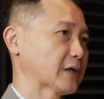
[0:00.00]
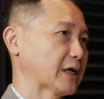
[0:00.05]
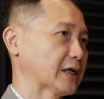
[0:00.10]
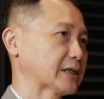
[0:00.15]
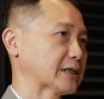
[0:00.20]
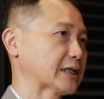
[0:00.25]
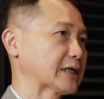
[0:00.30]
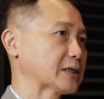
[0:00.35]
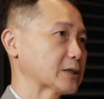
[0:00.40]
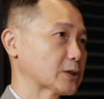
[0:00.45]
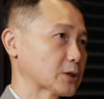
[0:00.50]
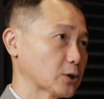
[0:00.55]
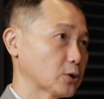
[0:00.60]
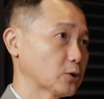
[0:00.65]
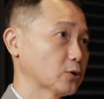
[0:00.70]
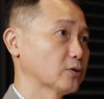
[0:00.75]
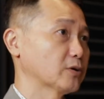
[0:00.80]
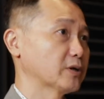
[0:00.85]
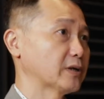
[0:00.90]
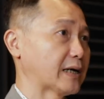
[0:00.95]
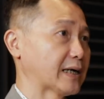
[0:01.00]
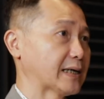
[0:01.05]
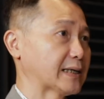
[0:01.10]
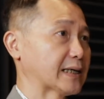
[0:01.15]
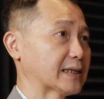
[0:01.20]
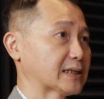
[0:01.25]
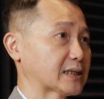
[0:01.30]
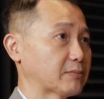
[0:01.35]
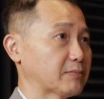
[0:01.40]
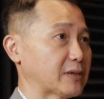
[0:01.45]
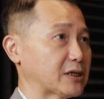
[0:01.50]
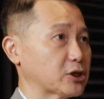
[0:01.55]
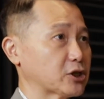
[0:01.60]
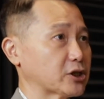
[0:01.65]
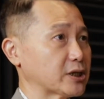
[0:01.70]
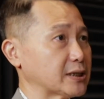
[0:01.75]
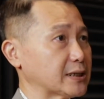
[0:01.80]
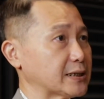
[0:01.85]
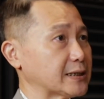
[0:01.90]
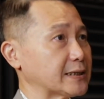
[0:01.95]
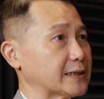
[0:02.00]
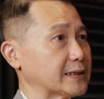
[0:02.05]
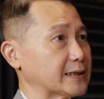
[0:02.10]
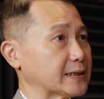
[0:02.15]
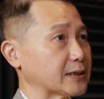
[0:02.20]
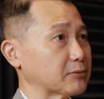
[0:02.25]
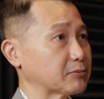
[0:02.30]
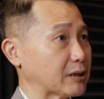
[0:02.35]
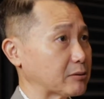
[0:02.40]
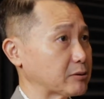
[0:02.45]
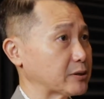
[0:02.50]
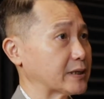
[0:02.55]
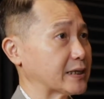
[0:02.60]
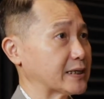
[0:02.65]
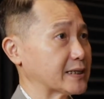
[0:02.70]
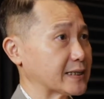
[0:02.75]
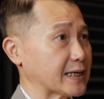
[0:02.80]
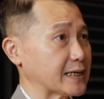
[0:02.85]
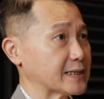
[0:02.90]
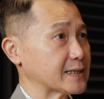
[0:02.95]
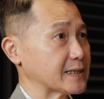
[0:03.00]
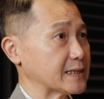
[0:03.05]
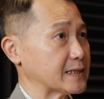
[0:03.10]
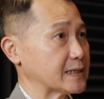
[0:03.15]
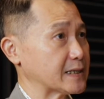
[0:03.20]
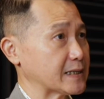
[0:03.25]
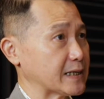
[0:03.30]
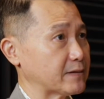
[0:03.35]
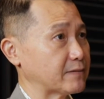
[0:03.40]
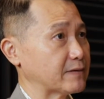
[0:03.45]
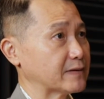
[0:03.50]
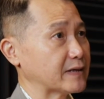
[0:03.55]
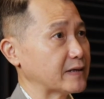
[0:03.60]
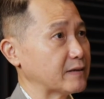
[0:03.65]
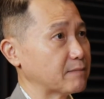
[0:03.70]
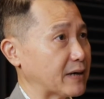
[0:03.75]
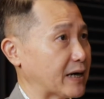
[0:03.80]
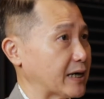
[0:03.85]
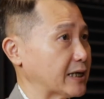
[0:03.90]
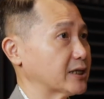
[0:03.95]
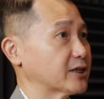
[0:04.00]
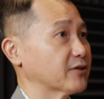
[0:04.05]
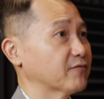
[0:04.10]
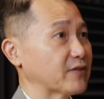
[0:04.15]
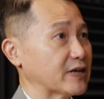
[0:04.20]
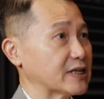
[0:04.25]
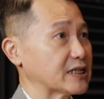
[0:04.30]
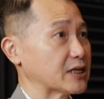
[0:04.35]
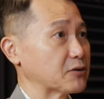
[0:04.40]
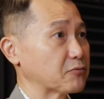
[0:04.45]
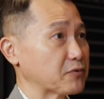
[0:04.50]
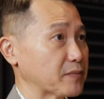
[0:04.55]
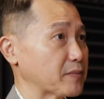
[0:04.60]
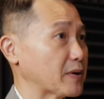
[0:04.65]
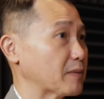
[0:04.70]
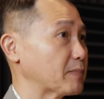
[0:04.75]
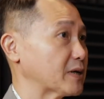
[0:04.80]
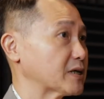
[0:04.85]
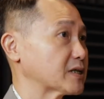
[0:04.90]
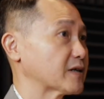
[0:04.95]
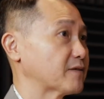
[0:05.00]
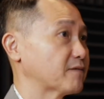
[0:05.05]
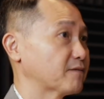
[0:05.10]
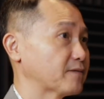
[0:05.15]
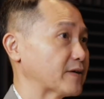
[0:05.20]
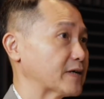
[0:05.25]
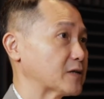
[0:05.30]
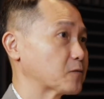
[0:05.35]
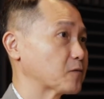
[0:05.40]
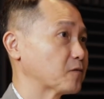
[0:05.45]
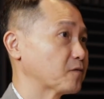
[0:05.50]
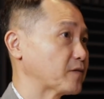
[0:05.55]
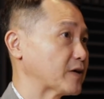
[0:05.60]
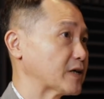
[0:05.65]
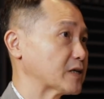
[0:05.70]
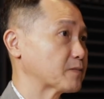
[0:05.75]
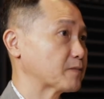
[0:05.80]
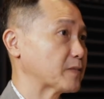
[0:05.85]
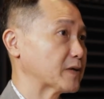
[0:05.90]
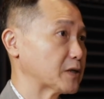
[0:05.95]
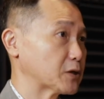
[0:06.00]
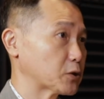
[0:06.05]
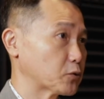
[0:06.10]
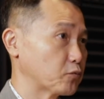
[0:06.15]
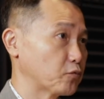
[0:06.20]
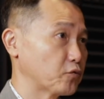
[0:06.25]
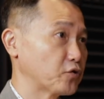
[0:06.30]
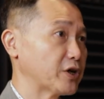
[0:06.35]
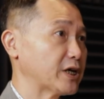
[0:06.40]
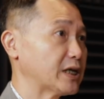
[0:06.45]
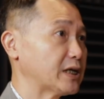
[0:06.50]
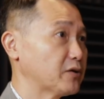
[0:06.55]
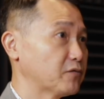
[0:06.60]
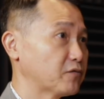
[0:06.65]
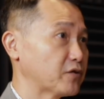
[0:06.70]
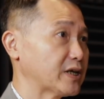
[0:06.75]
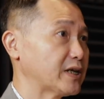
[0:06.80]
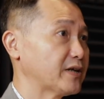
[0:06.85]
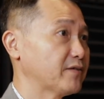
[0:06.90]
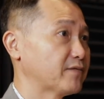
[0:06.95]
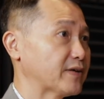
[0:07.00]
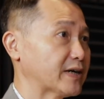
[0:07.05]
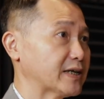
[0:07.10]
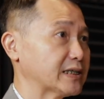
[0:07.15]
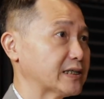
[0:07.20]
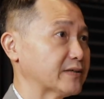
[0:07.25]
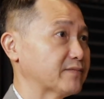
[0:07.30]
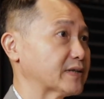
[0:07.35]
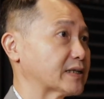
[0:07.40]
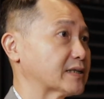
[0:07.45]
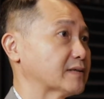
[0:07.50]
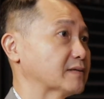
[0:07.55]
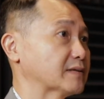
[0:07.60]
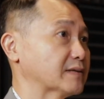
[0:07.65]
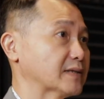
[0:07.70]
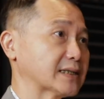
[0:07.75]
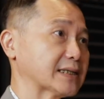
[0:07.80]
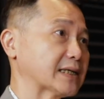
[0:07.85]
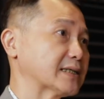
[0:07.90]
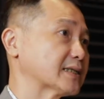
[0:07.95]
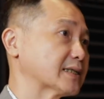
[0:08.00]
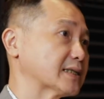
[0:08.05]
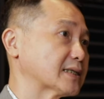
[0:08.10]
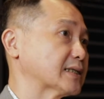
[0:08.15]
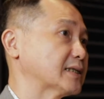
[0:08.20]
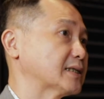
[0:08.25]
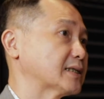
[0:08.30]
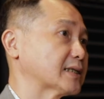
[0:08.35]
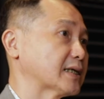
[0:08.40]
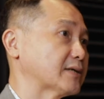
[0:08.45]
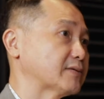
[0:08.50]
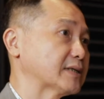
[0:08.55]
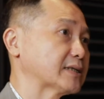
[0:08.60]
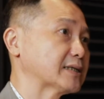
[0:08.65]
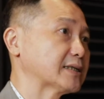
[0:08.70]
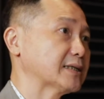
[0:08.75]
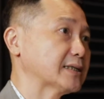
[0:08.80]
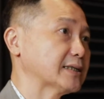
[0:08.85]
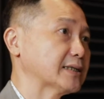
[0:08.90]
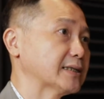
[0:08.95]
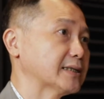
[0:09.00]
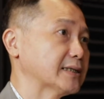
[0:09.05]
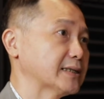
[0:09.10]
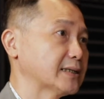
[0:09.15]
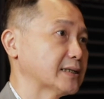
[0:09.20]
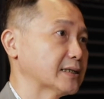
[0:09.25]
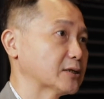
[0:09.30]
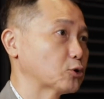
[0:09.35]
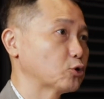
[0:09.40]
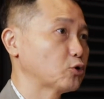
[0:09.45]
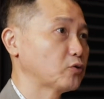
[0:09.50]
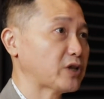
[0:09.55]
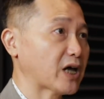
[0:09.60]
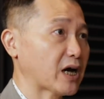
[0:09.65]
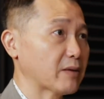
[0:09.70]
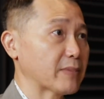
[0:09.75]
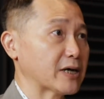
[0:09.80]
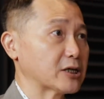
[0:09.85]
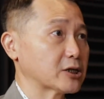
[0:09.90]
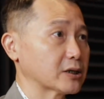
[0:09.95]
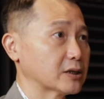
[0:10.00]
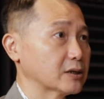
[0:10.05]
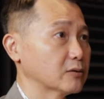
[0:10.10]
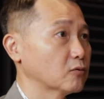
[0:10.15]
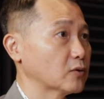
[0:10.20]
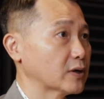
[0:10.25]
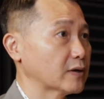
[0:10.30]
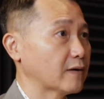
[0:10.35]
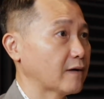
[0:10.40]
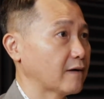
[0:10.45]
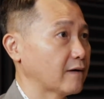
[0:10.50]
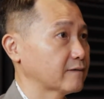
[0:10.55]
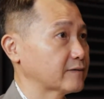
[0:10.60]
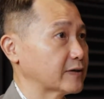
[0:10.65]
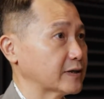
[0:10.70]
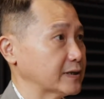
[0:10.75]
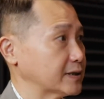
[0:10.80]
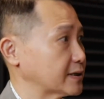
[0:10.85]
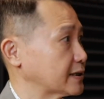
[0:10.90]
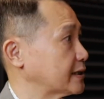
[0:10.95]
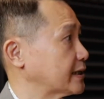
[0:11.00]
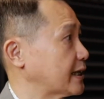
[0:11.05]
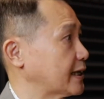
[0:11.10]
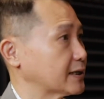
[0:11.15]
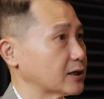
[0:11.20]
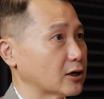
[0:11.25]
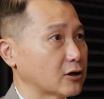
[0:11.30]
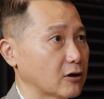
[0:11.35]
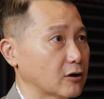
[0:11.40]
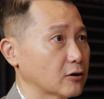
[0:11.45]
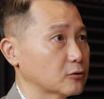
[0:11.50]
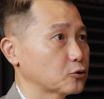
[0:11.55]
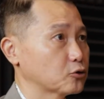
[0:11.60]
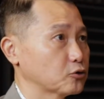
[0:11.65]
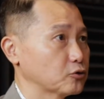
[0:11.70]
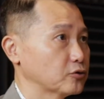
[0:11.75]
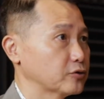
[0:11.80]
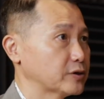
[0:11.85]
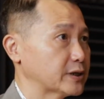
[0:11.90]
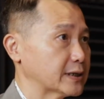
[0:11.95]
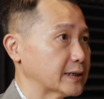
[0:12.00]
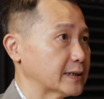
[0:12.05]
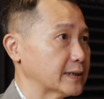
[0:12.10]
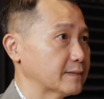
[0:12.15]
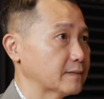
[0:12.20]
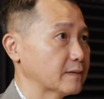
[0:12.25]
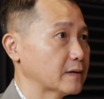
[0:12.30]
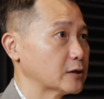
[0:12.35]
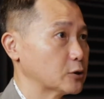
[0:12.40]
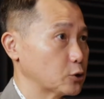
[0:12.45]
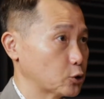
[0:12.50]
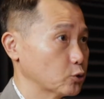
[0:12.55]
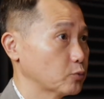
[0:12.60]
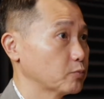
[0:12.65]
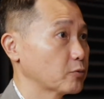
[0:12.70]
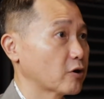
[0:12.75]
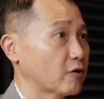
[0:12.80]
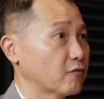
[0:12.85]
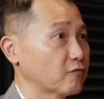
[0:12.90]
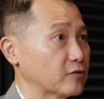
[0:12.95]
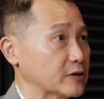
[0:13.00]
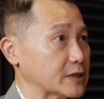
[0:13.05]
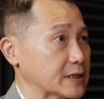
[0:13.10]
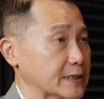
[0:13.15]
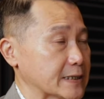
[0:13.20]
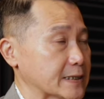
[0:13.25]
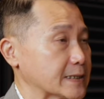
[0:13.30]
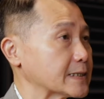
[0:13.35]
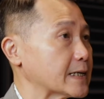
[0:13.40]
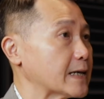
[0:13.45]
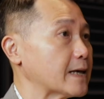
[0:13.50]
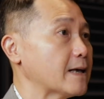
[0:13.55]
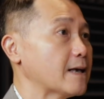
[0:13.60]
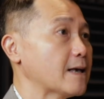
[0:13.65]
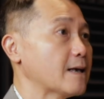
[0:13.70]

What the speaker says: I think so, right? As I mentioned, sometimes you can sense sincerity by interfacing with a person face to face, but it's really, really very difficult to sense the sincerity in the two-dimensional world of the internet or through the Zoom conferences.